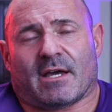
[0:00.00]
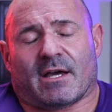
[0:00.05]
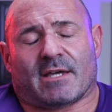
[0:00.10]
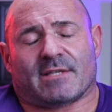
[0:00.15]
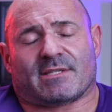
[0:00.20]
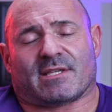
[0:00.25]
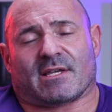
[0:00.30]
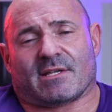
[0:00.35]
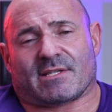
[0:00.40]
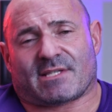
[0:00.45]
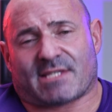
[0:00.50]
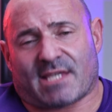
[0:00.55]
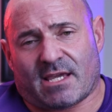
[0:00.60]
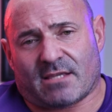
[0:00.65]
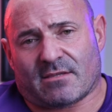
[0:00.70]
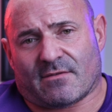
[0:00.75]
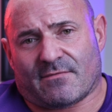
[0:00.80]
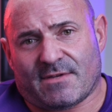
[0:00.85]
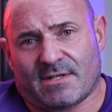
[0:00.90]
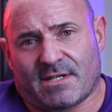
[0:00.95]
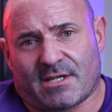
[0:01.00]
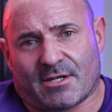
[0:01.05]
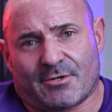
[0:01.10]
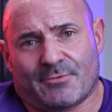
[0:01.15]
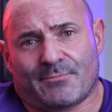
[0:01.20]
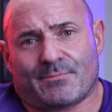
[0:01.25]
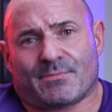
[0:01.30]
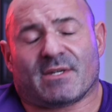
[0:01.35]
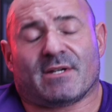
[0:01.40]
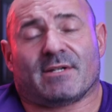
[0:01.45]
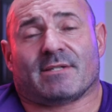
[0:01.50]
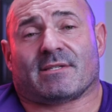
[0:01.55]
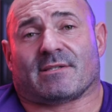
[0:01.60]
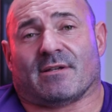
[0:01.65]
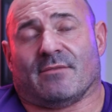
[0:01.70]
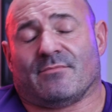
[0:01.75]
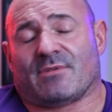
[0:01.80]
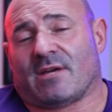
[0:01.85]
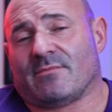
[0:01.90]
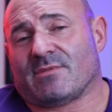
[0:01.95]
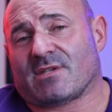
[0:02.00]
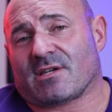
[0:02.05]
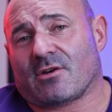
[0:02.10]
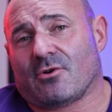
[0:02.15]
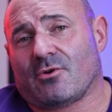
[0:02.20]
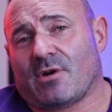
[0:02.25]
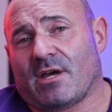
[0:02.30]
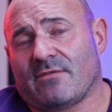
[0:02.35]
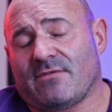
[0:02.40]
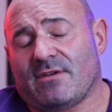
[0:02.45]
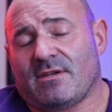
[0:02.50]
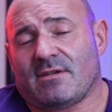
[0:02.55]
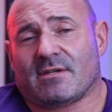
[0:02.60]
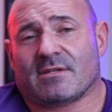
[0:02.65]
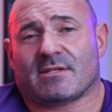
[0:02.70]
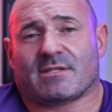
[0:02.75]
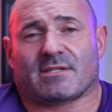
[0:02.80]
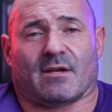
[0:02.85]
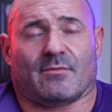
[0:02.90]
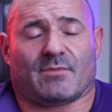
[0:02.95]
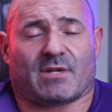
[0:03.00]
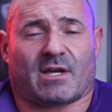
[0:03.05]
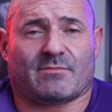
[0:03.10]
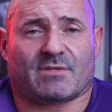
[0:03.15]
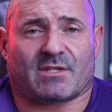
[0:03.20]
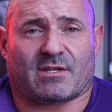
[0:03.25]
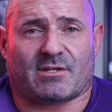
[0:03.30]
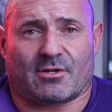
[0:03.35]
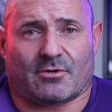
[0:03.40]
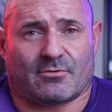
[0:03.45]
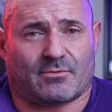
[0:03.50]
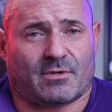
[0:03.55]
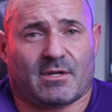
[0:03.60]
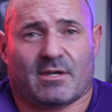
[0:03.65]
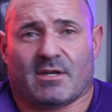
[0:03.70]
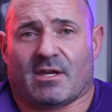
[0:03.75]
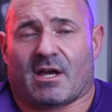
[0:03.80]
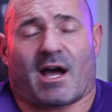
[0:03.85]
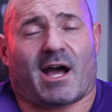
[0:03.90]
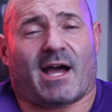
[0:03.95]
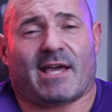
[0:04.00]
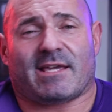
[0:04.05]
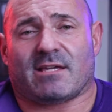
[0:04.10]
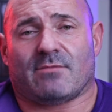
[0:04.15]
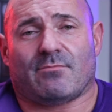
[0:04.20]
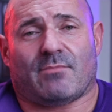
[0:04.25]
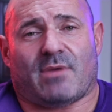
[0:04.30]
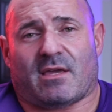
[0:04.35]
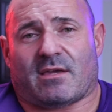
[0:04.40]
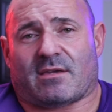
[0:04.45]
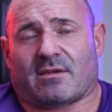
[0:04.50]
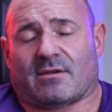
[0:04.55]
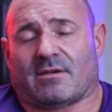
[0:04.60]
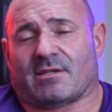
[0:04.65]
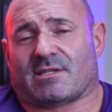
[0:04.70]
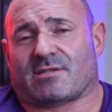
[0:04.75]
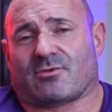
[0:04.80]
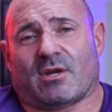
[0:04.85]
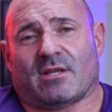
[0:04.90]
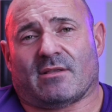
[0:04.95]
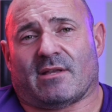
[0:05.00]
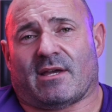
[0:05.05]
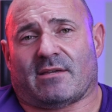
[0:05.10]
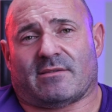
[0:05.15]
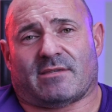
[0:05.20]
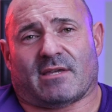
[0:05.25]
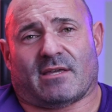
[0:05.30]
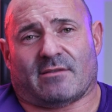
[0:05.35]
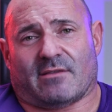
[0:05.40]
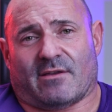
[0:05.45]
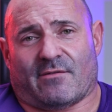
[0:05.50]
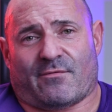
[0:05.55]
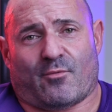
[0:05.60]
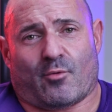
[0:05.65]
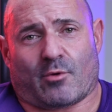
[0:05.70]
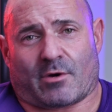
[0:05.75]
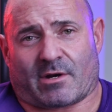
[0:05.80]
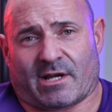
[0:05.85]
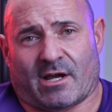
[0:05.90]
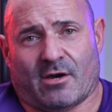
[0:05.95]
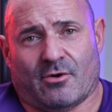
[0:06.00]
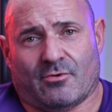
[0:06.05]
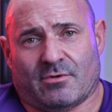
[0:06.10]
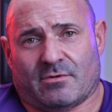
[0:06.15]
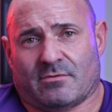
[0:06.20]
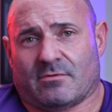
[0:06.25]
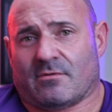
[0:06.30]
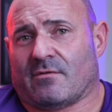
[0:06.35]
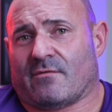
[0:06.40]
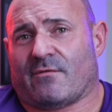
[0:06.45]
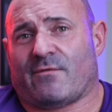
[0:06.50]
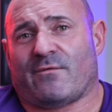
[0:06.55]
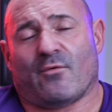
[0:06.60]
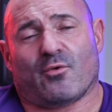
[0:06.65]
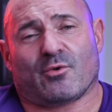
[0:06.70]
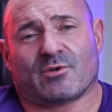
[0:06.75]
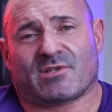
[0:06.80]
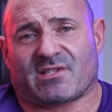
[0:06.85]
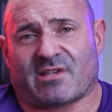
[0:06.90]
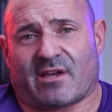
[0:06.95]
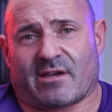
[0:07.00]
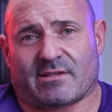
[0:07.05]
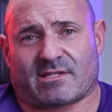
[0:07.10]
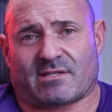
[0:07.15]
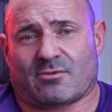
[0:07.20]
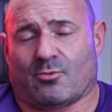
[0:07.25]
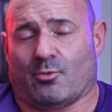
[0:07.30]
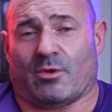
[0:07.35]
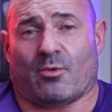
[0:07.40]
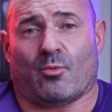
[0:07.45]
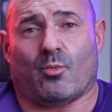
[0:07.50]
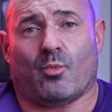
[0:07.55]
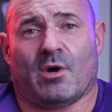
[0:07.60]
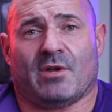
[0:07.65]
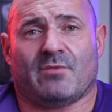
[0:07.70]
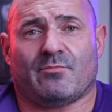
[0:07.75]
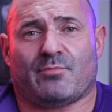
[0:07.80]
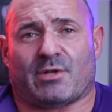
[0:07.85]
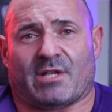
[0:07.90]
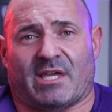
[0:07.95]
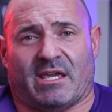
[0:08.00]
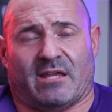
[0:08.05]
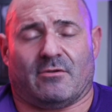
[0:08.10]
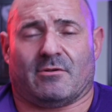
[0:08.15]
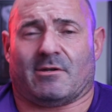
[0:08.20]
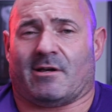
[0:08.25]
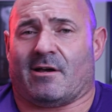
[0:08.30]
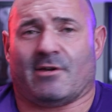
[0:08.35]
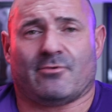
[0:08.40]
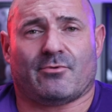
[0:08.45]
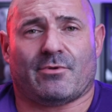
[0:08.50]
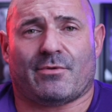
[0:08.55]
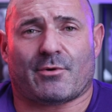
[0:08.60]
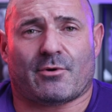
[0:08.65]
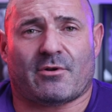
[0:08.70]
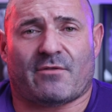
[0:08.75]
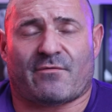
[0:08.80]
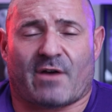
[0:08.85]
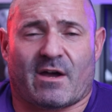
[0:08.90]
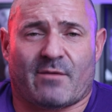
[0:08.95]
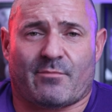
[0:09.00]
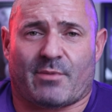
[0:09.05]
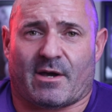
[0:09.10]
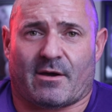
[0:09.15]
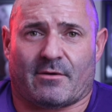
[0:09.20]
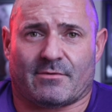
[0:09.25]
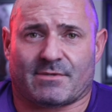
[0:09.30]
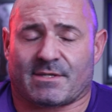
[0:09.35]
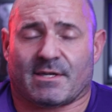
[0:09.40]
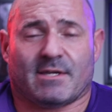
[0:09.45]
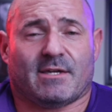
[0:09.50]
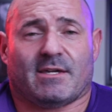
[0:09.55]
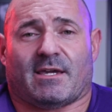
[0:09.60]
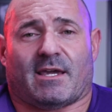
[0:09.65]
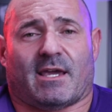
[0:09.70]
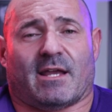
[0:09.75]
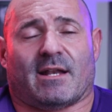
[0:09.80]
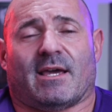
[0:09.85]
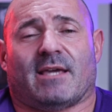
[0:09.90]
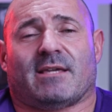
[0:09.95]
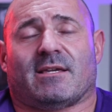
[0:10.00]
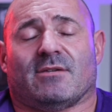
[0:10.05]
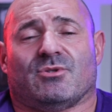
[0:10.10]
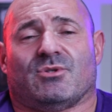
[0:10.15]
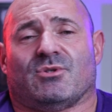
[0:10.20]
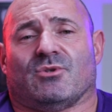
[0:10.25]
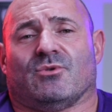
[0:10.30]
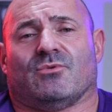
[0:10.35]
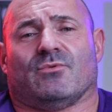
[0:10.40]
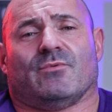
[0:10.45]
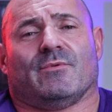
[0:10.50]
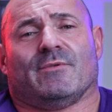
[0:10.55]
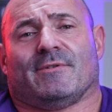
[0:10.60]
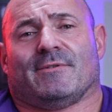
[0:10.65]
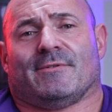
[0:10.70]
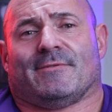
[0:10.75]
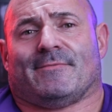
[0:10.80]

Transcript: As I'll say in the video, sometimes I go heavy, sometimes I don't. I can make a straight leg deadlift workout 4 sets with 1 plate, 135 pounds, and I can do